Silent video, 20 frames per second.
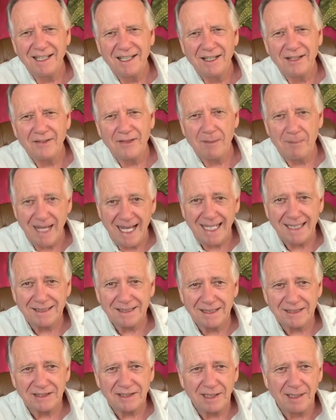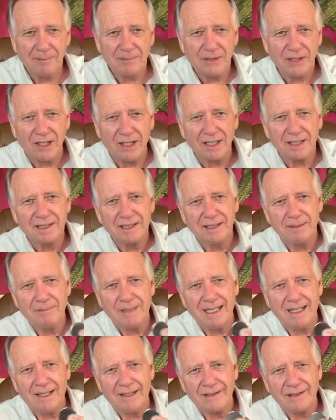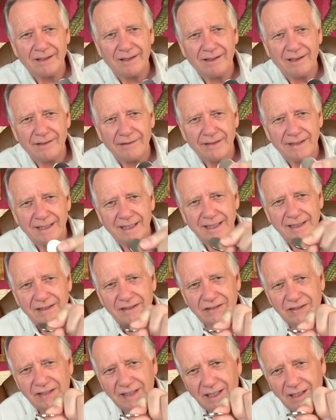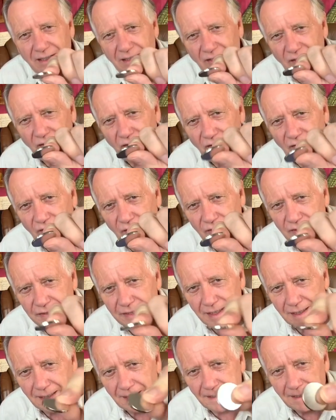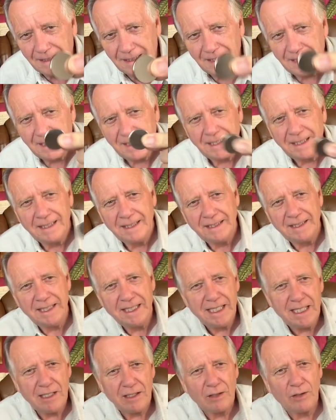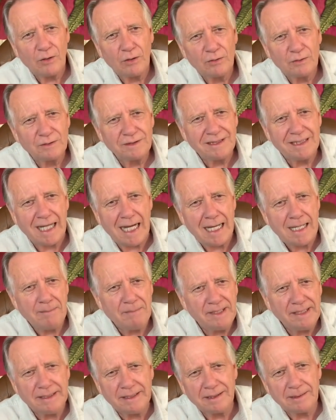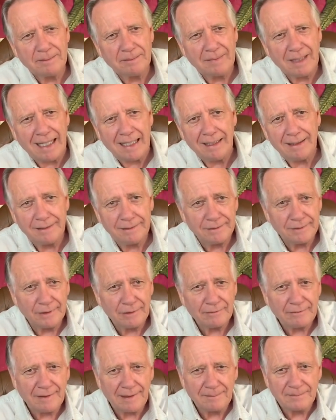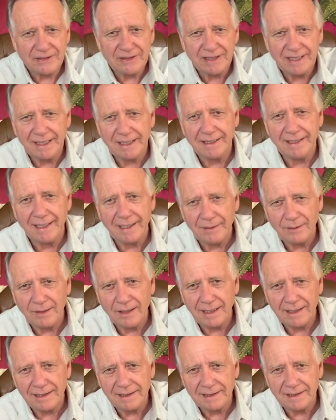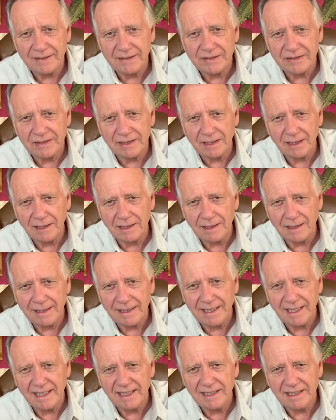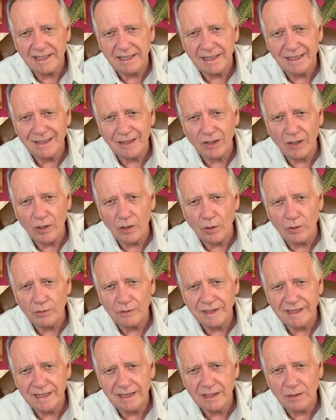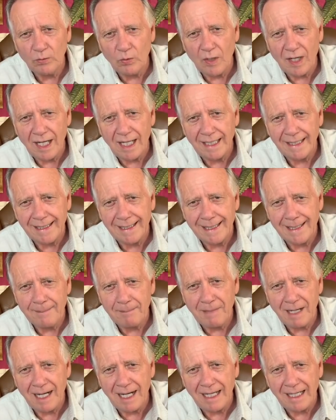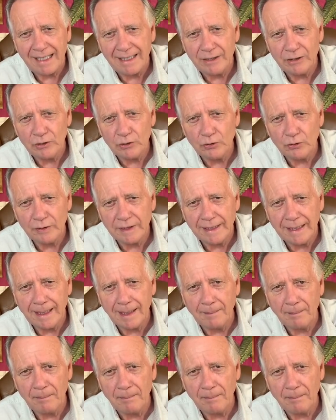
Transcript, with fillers: The magnets I'm talking about are these. They're called neodymium. I don't know if I'm saying that right. It's uh, N E O D Y M I U M.